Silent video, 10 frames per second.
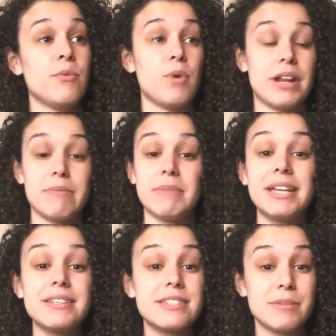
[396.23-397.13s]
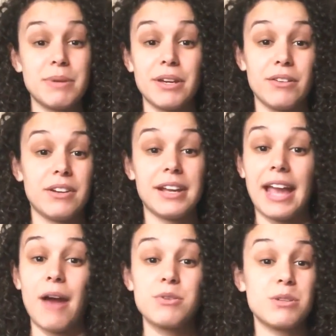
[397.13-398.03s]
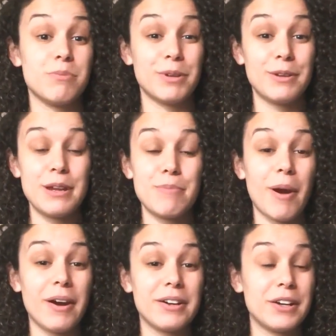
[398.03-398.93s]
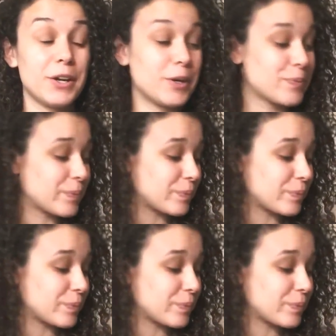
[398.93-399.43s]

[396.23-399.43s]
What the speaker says: what it means to be a good accountability partner,